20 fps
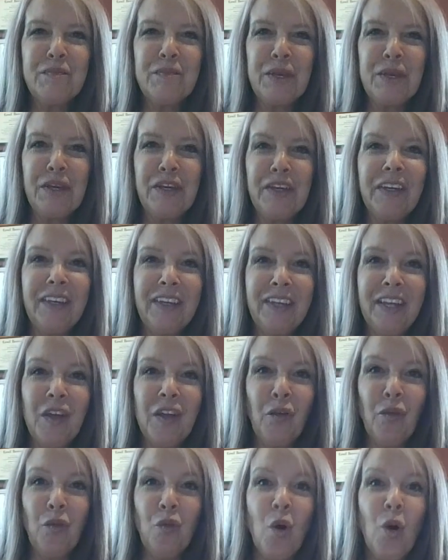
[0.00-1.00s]
of being in
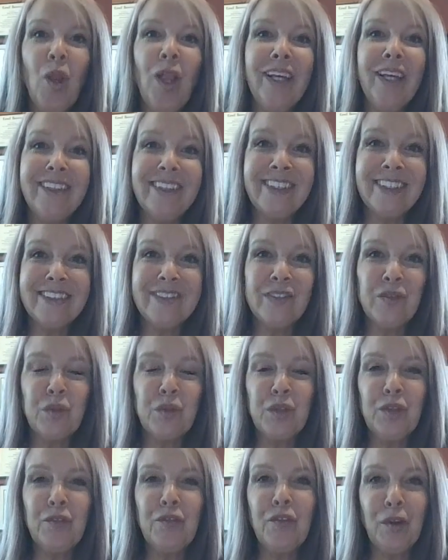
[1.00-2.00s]
a role like this and
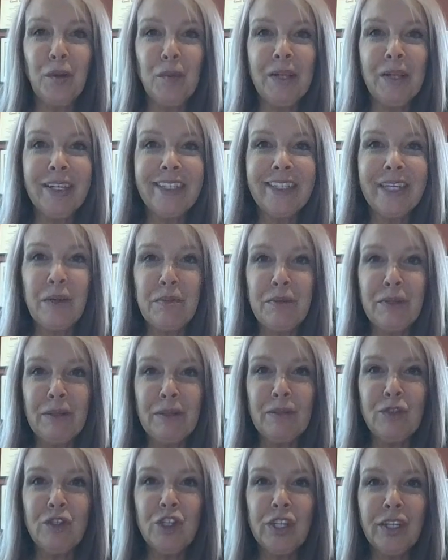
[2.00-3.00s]
with a firm like
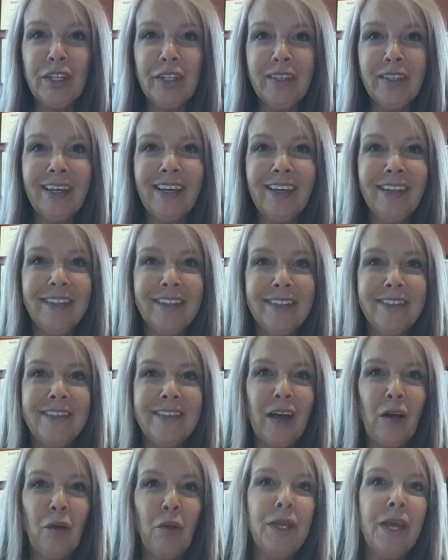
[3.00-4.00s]
KPMG is
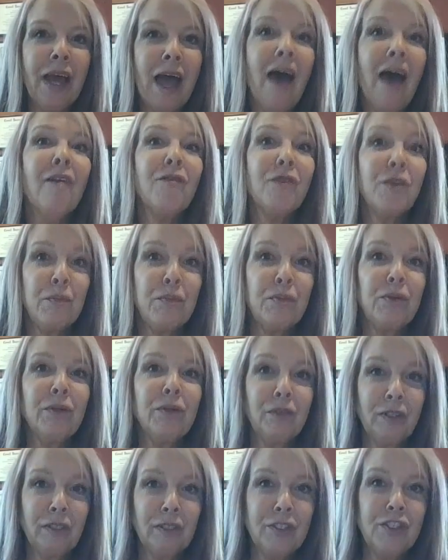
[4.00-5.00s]
that we have the
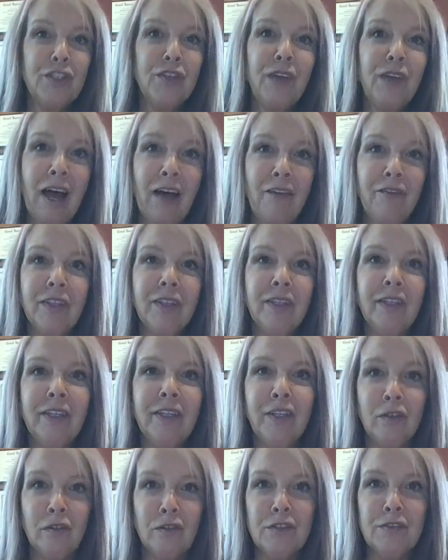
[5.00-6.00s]
privilege of having the
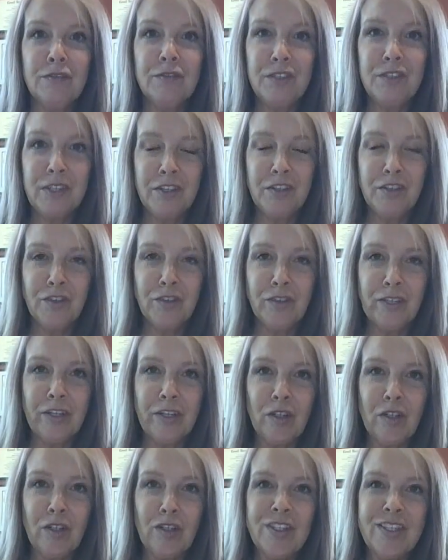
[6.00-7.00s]
ears of senior
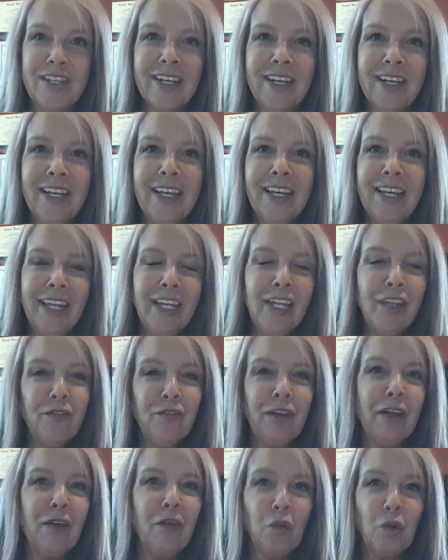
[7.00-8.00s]
leaders. And if
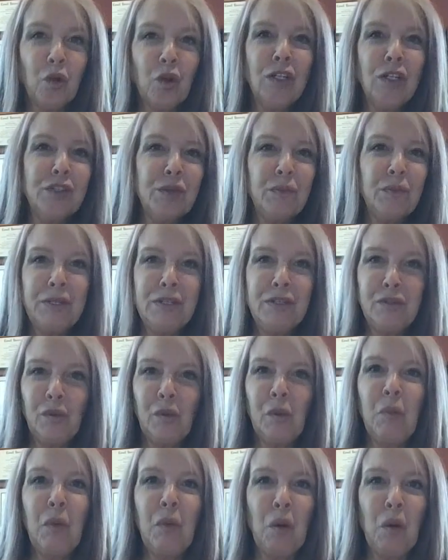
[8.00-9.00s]
I were to be
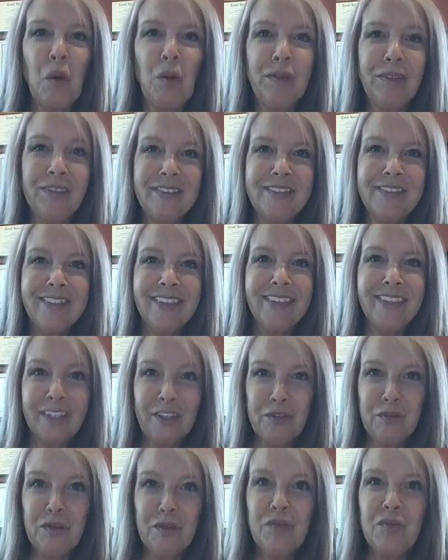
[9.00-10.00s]
so bold as to
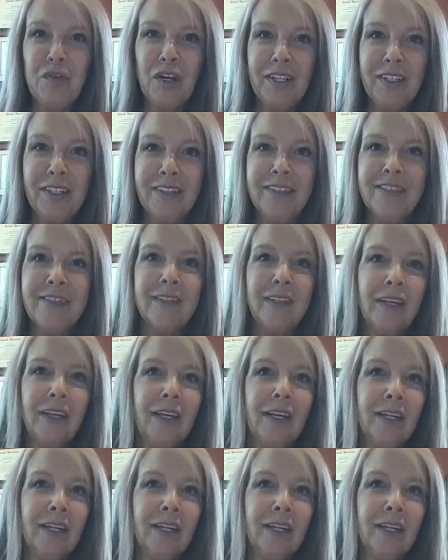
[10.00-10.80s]
give mm. advice,